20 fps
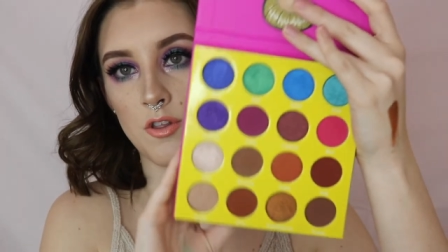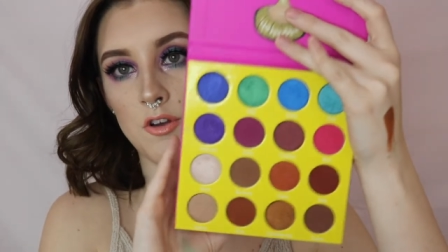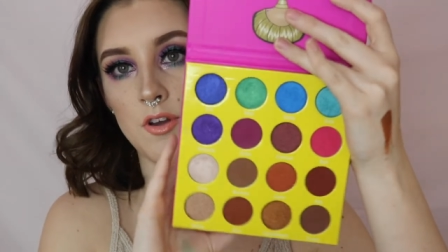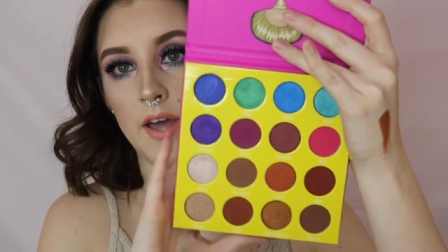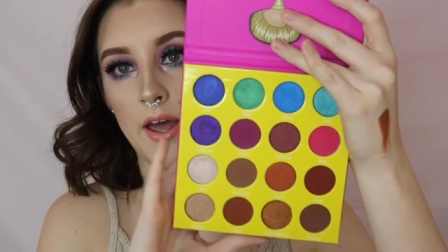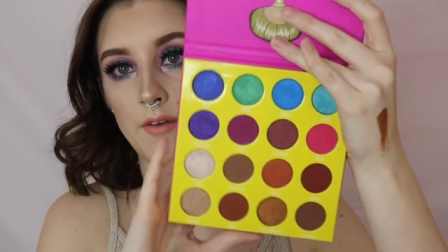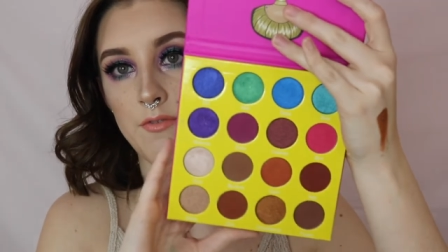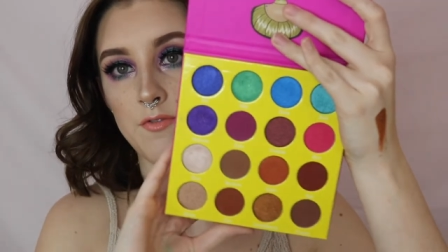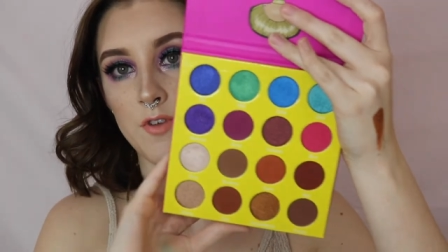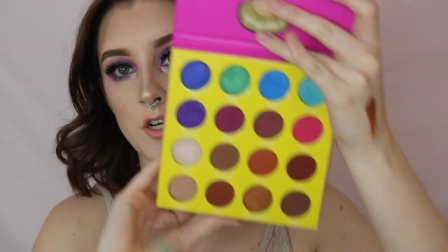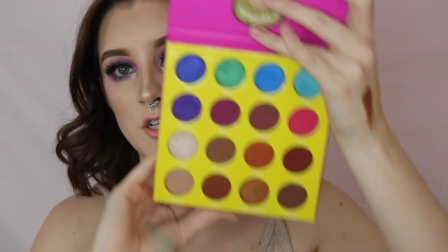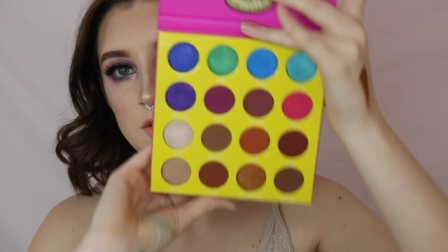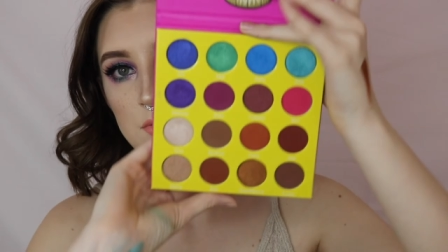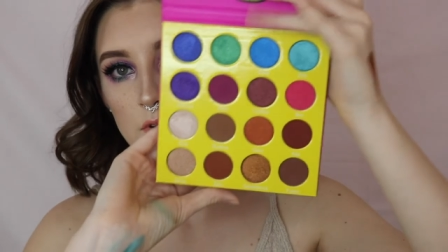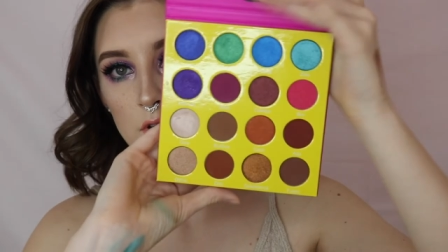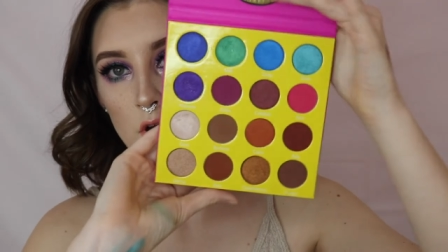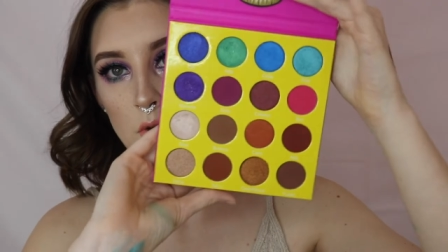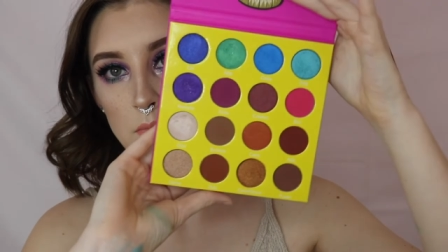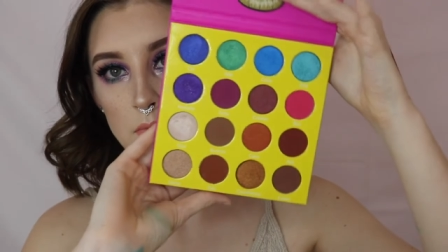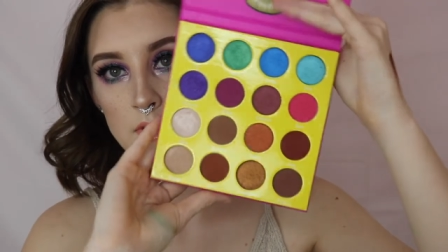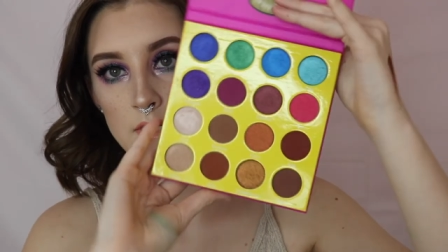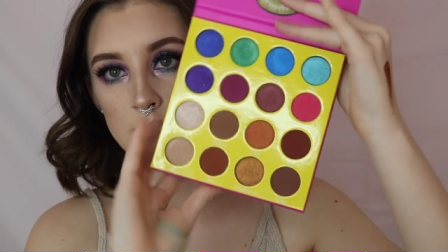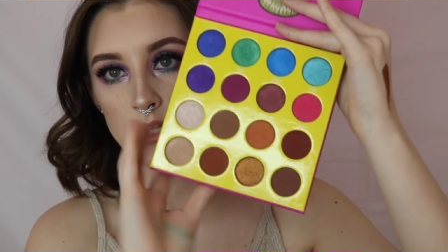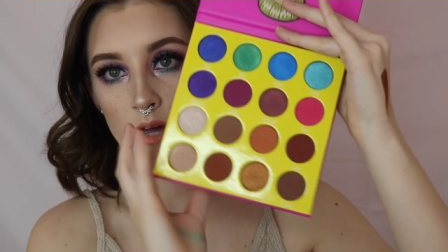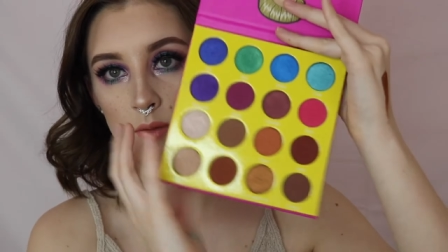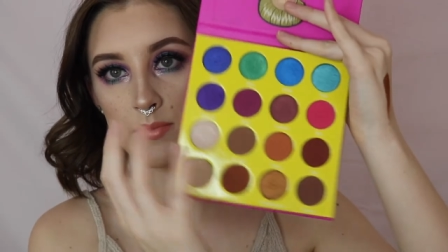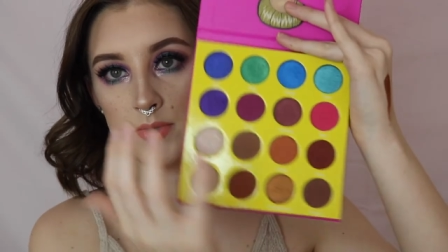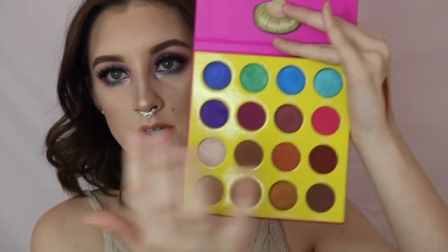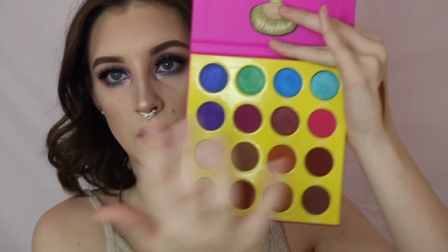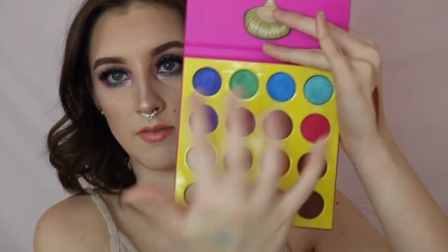look at first when you open this
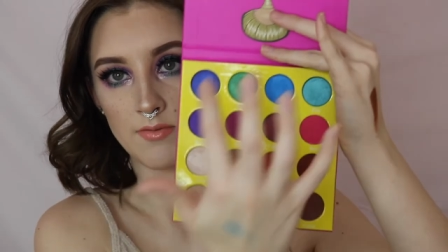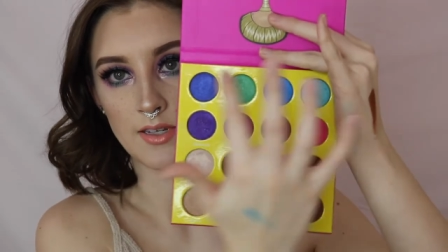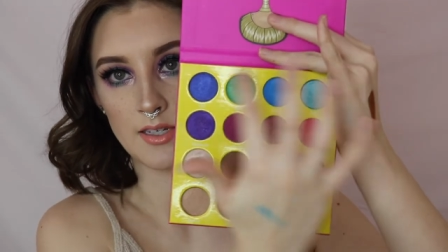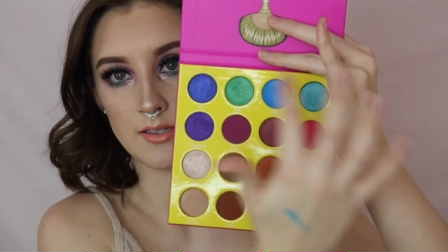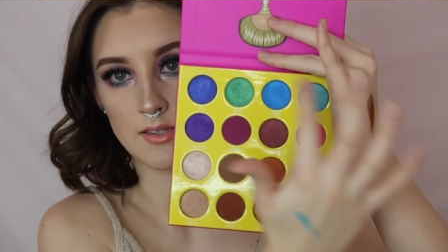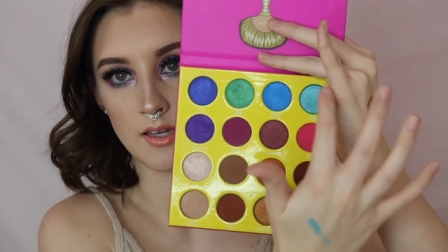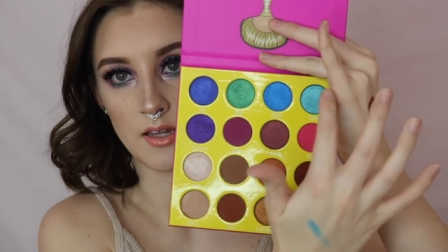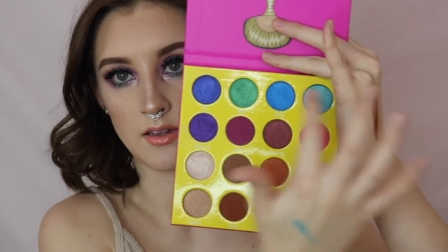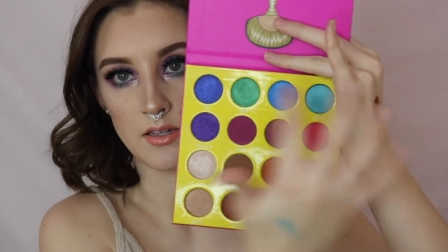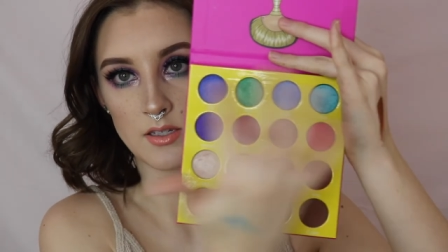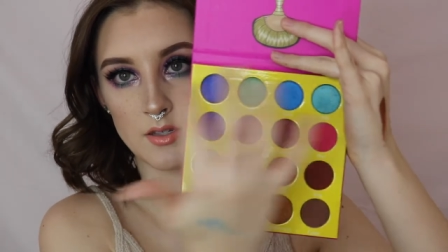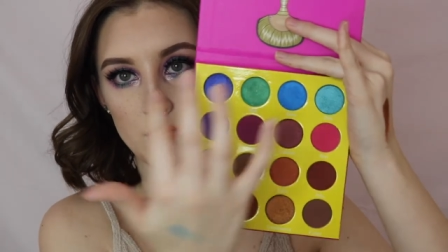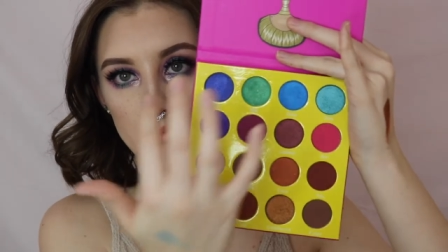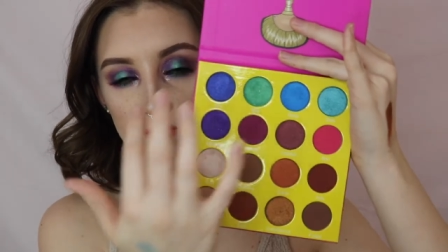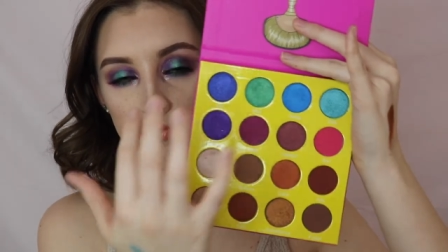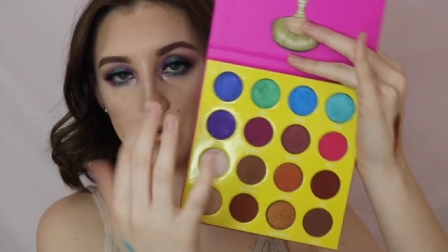up? It's obviously this